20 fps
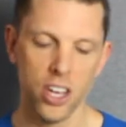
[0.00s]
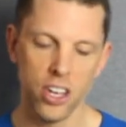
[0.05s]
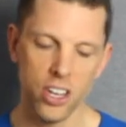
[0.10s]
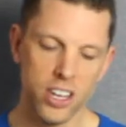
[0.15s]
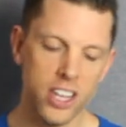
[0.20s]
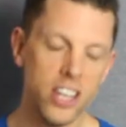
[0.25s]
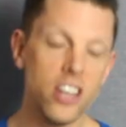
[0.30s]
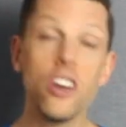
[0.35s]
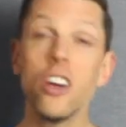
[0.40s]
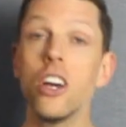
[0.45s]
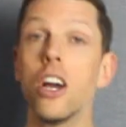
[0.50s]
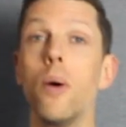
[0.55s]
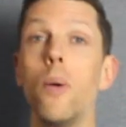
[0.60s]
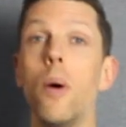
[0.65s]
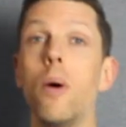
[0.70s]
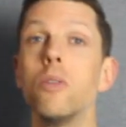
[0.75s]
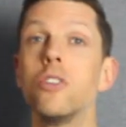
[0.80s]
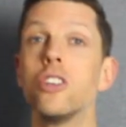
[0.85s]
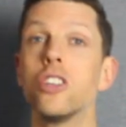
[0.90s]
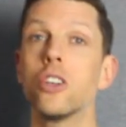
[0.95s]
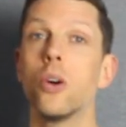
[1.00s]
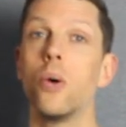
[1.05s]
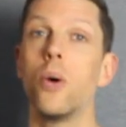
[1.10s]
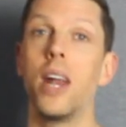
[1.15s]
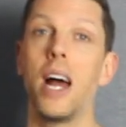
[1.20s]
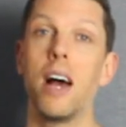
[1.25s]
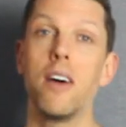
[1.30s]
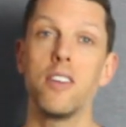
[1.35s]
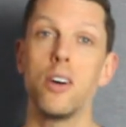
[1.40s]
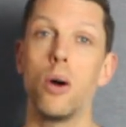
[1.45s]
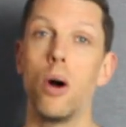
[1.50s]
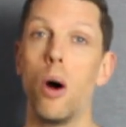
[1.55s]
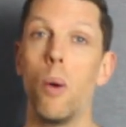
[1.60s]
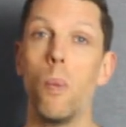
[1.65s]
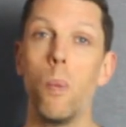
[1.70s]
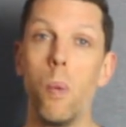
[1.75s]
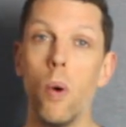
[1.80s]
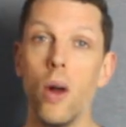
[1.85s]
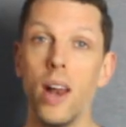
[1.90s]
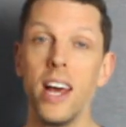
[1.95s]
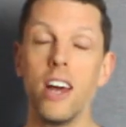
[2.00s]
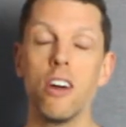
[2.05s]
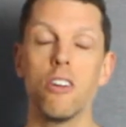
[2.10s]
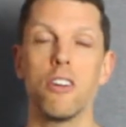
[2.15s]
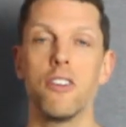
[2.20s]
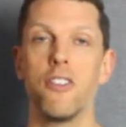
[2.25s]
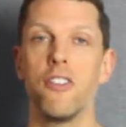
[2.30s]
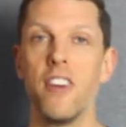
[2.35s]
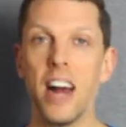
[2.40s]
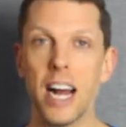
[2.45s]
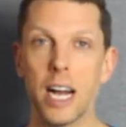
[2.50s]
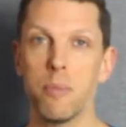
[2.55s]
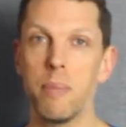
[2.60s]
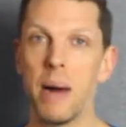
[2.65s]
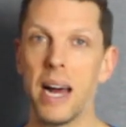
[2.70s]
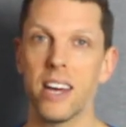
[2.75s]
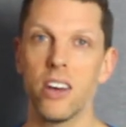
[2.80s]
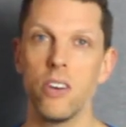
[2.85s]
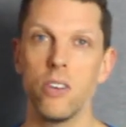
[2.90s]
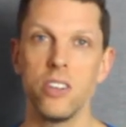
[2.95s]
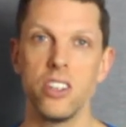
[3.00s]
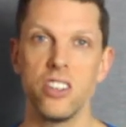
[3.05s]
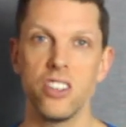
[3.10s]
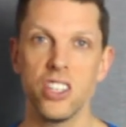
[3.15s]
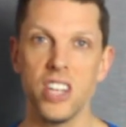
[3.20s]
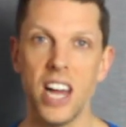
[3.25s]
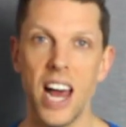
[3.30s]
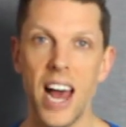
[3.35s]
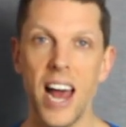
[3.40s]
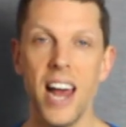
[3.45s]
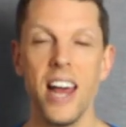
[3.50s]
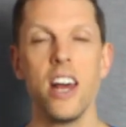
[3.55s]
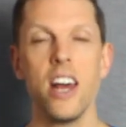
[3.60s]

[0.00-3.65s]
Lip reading: You can go old school and have a wallet or a fag packet on your snare.